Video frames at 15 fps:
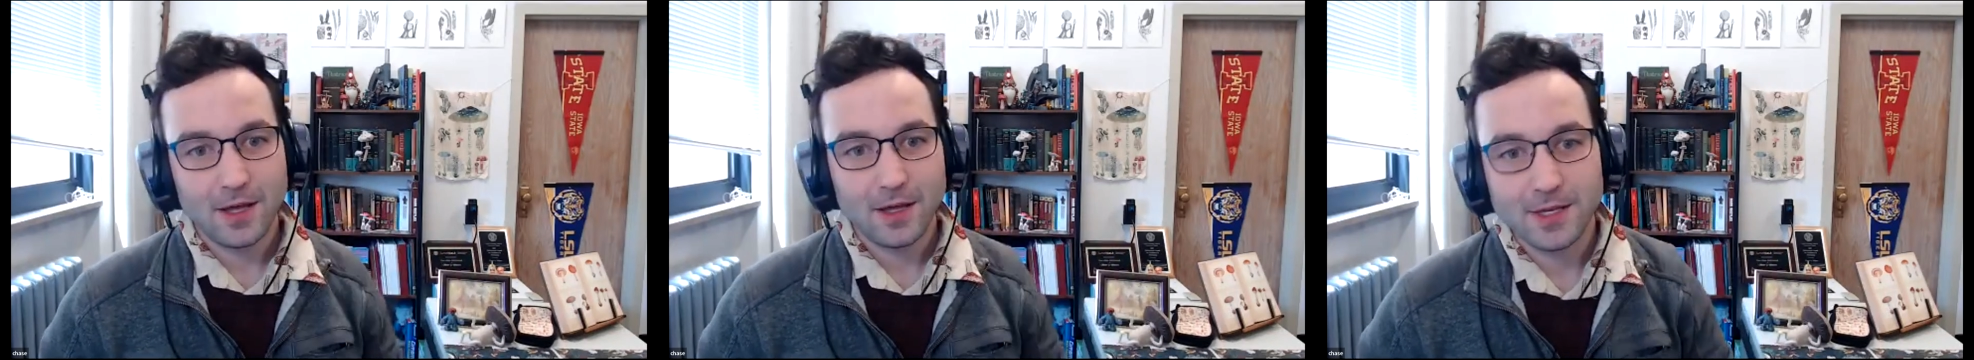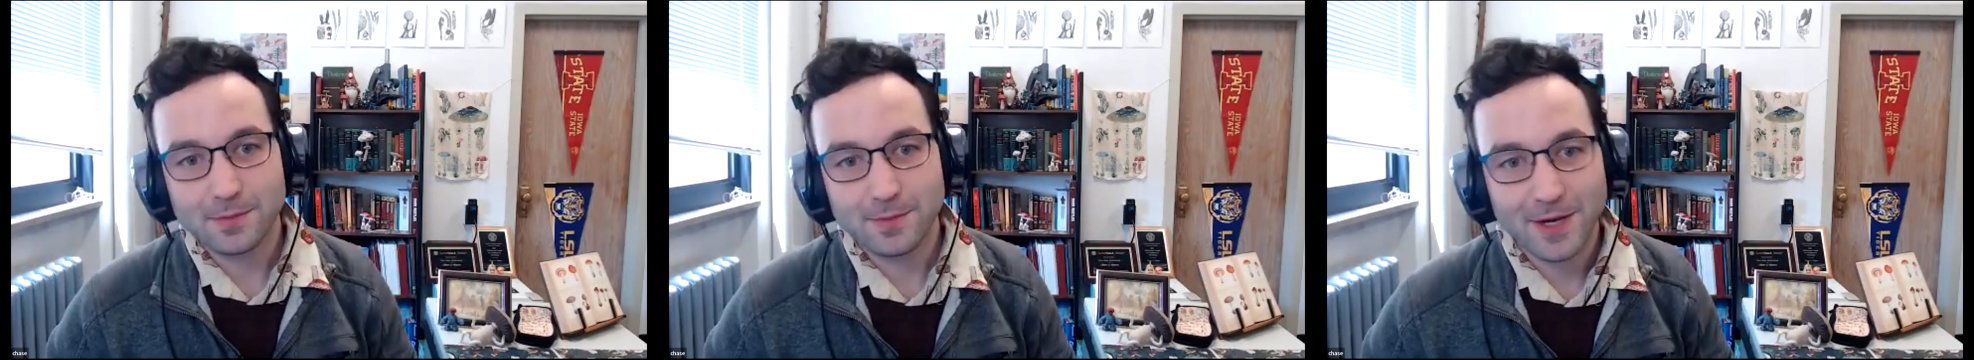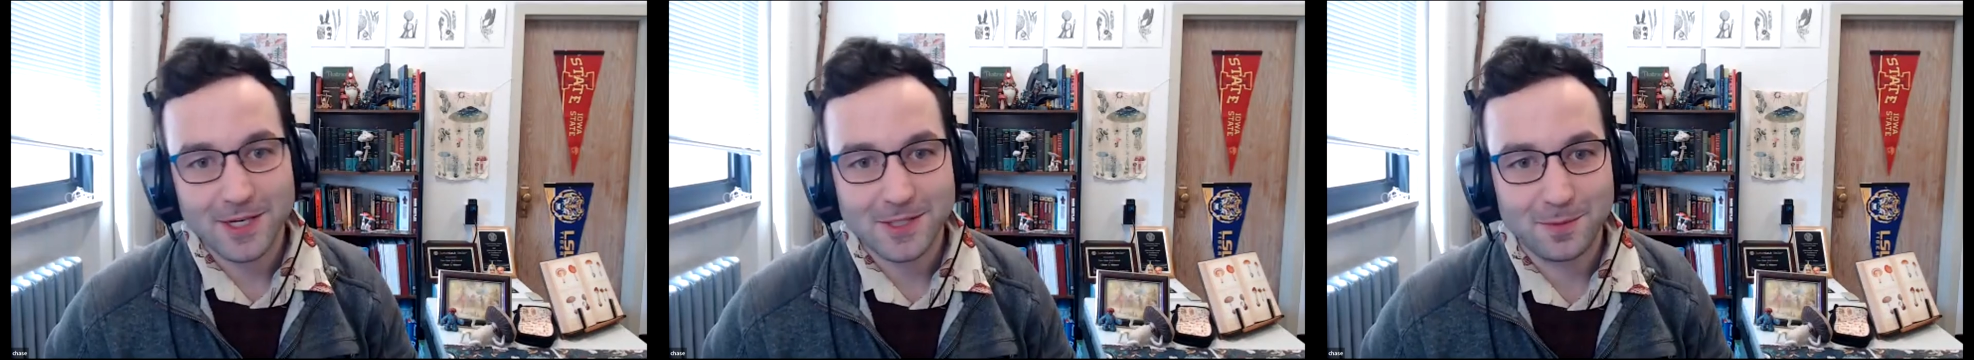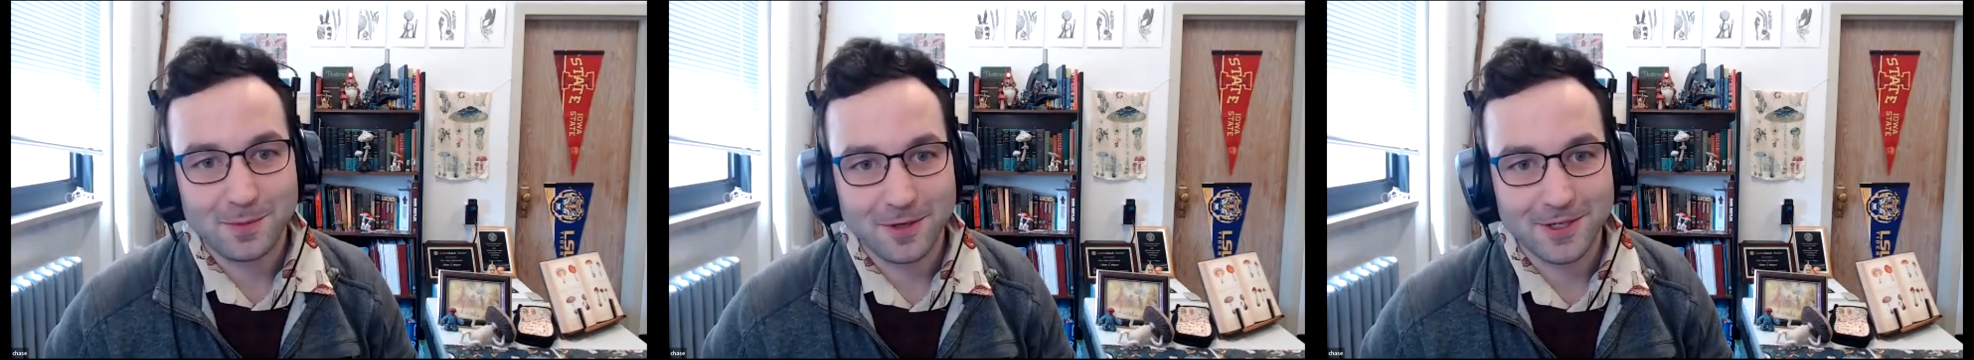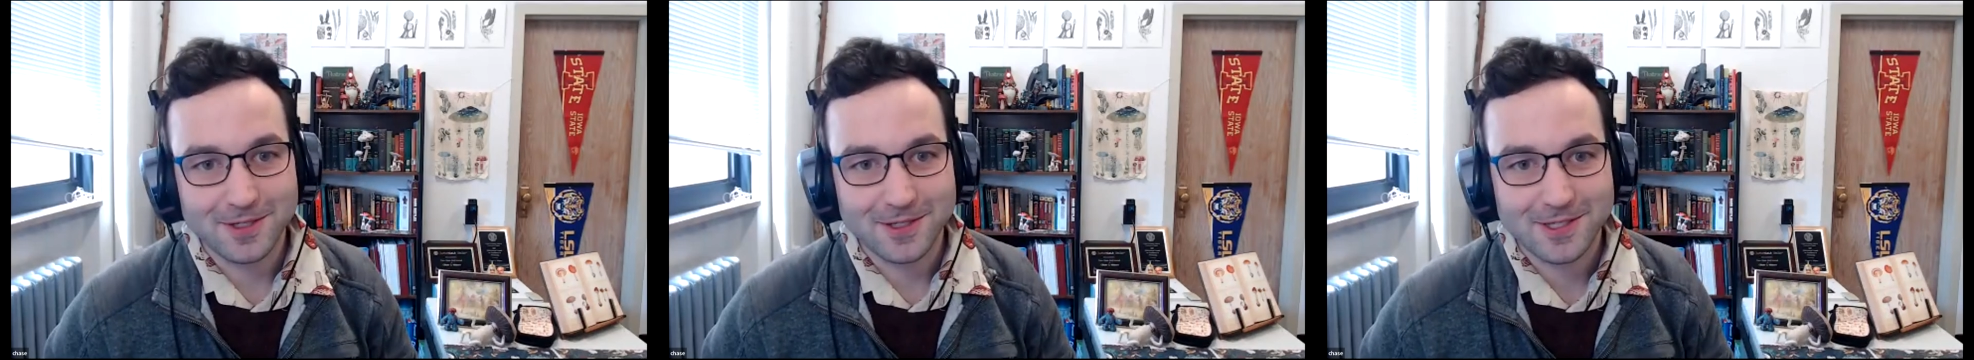it's my
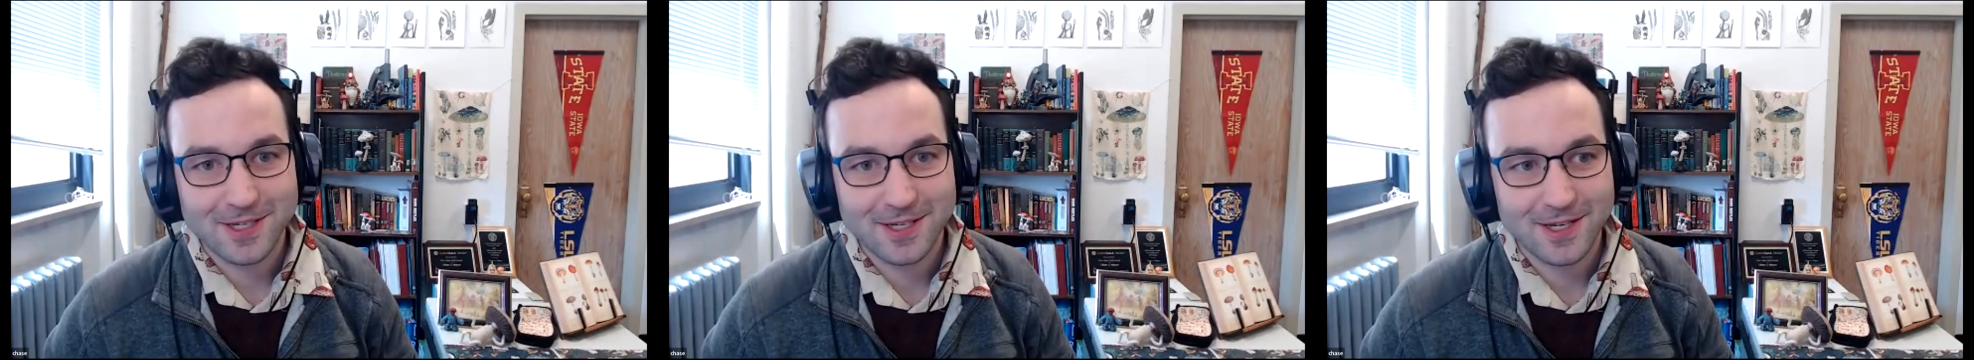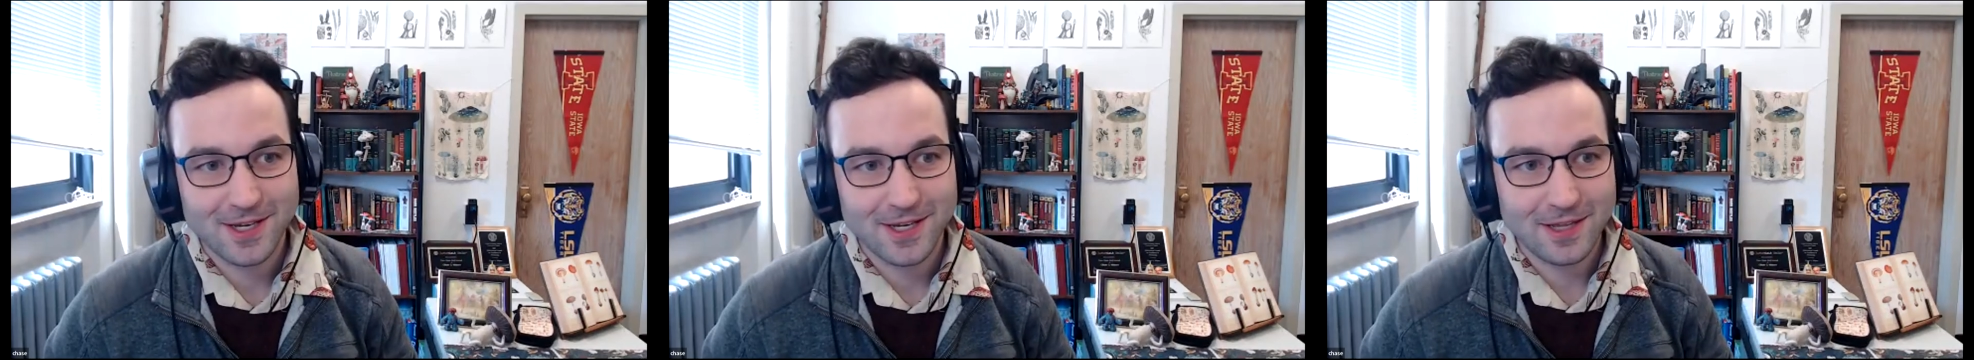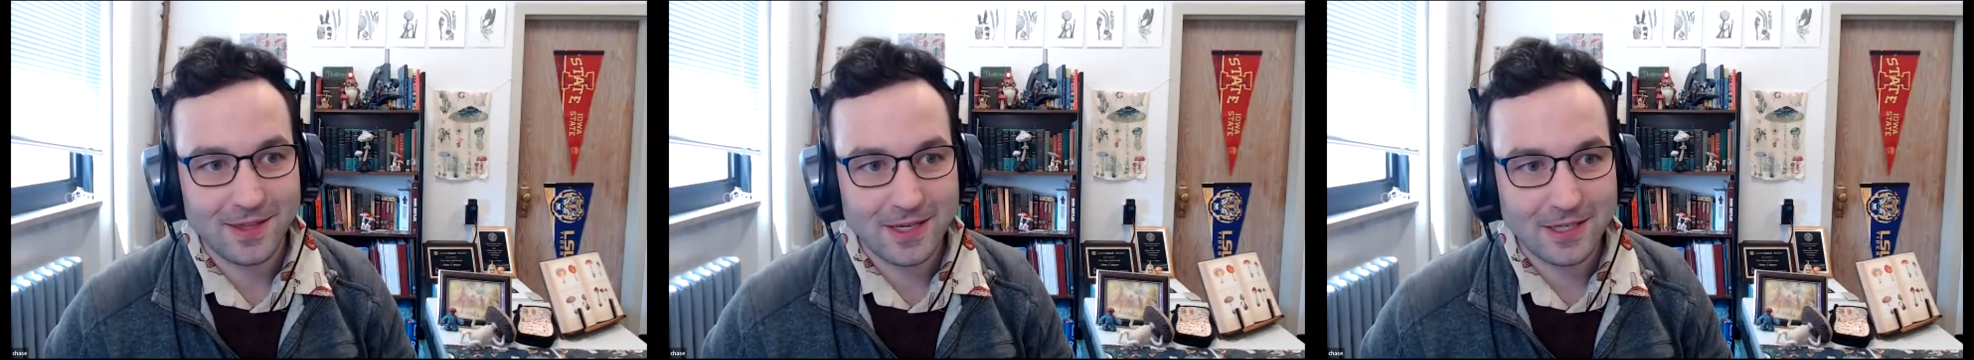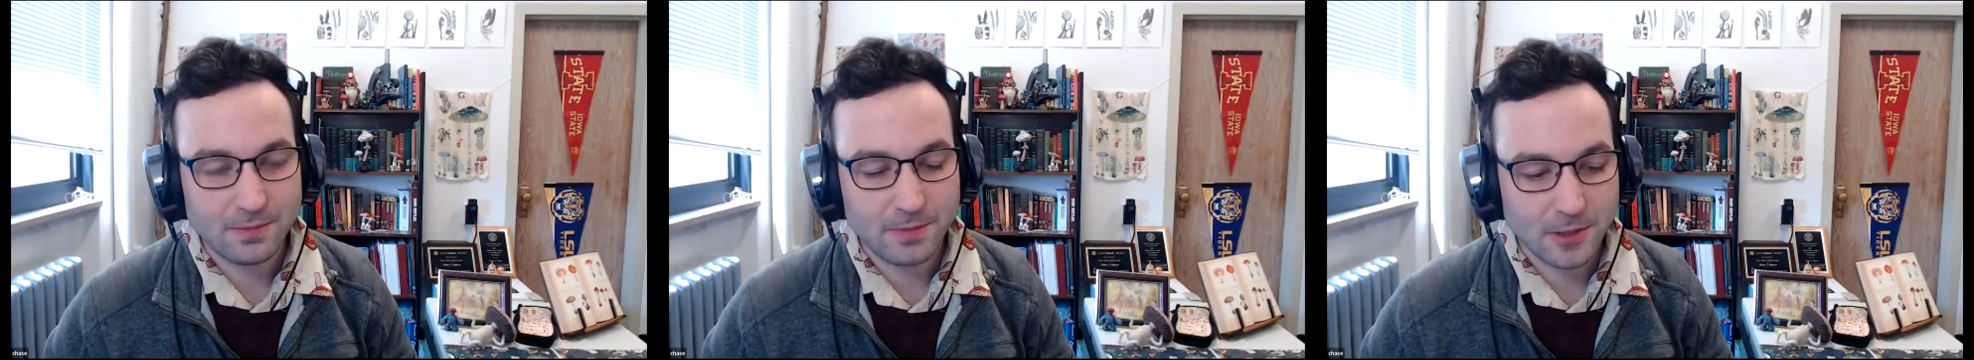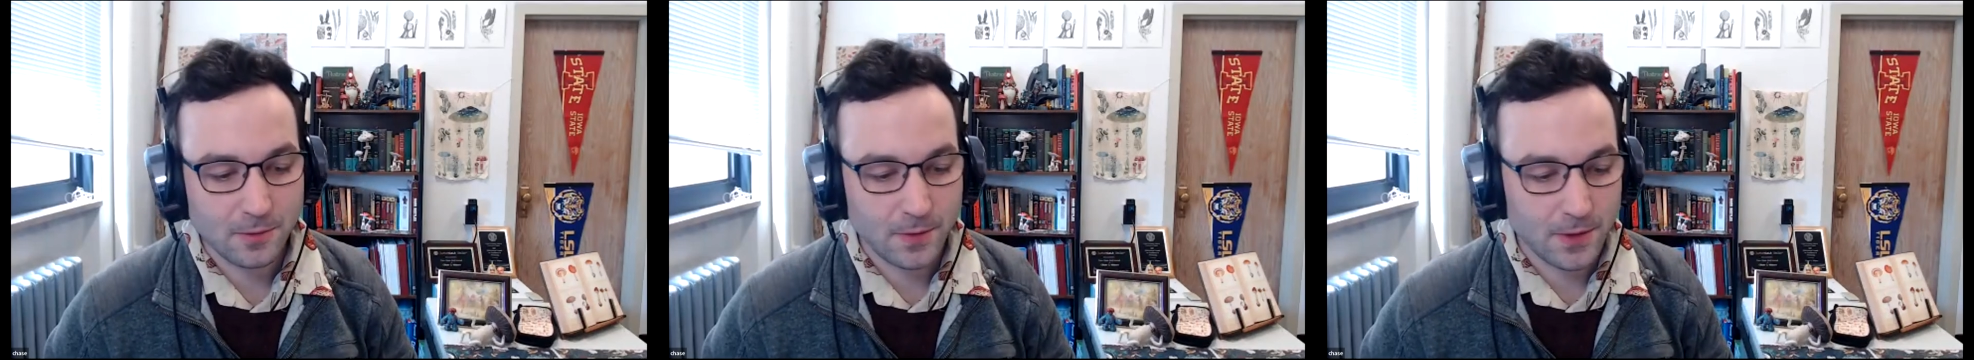experience, and I think it's the
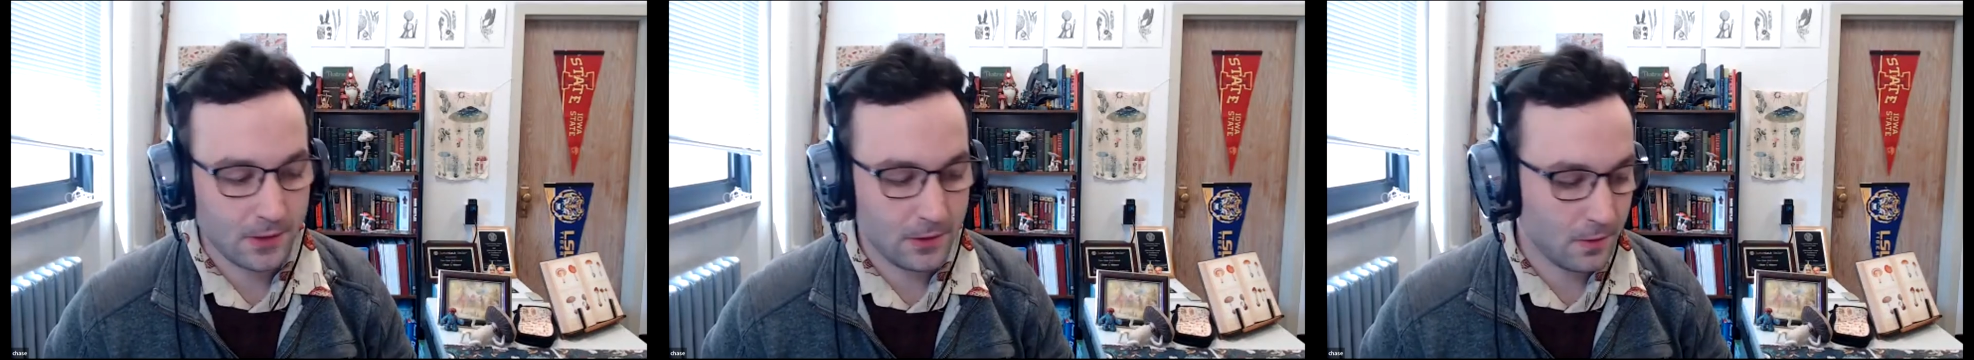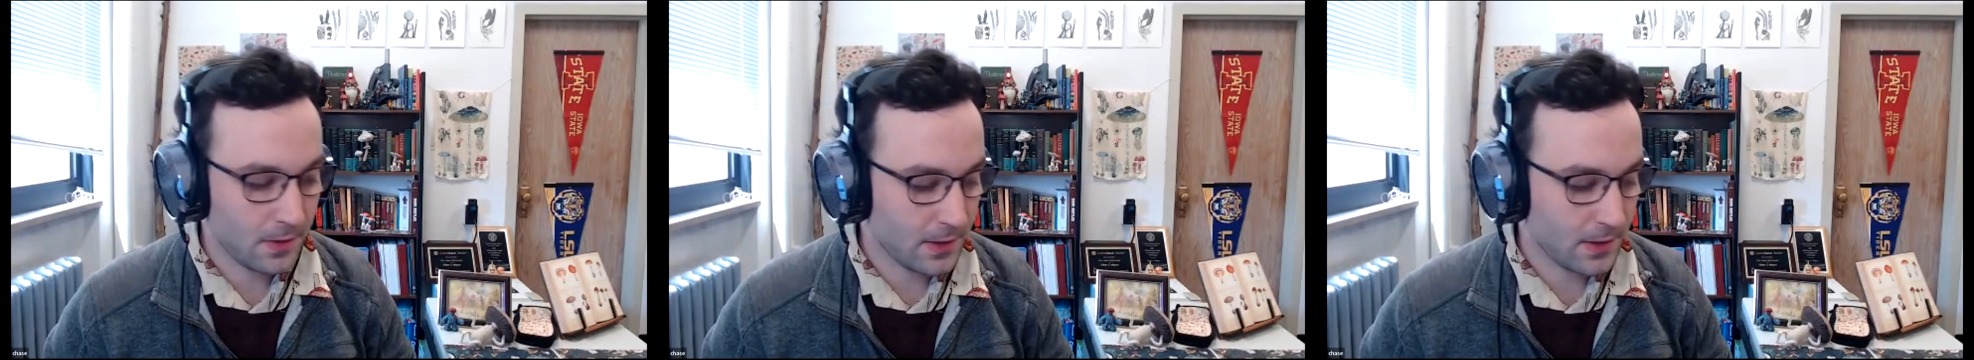best we could do.